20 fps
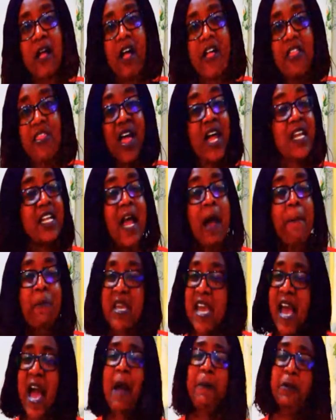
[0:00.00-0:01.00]
that can be
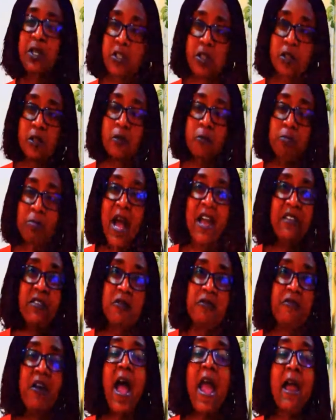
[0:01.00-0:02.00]
captured by the
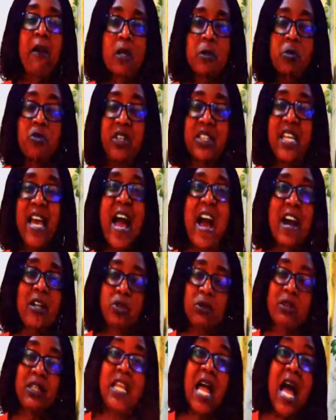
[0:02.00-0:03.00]
virus before they
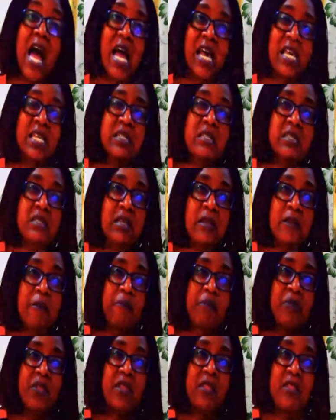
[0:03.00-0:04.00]
actualize
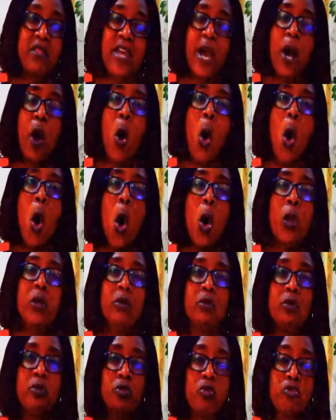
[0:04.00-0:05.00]
their own
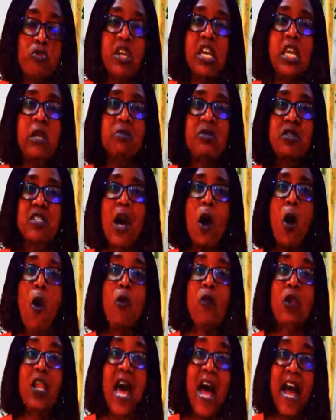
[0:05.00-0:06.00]
dreams, their
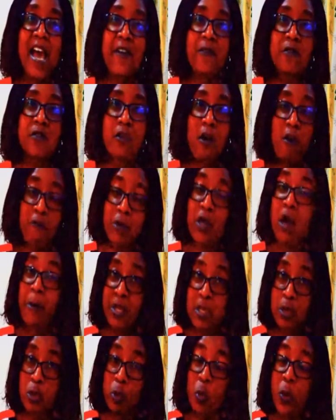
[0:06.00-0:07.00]
own lives of
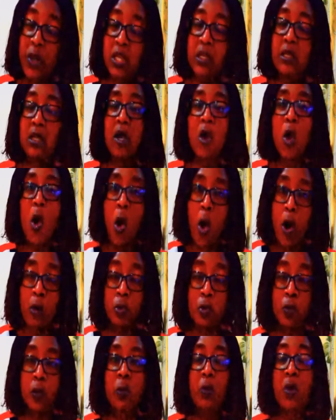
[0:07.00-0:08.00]
becoming a queen or
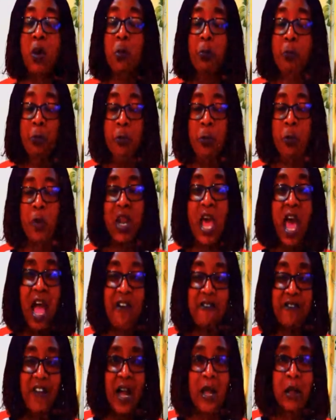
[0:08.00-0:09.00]
doing
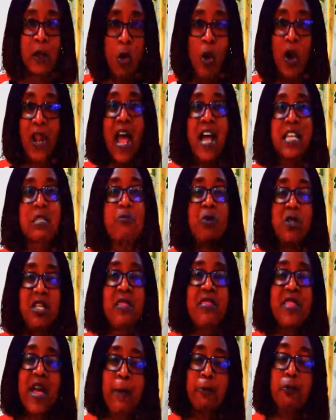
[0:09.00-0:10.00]
whatever God has put
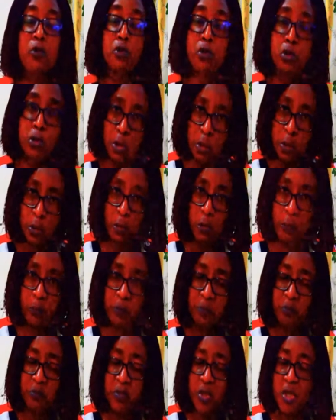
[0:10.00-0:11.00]
in them to do.
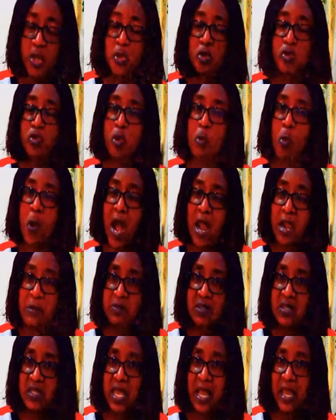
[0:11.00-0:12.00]
So what I'm
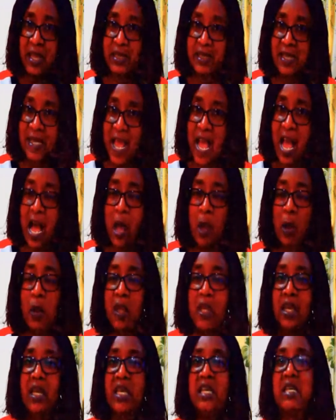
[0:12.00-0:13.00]
saying now
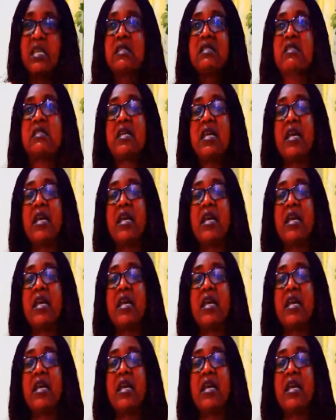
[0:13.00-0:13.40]
is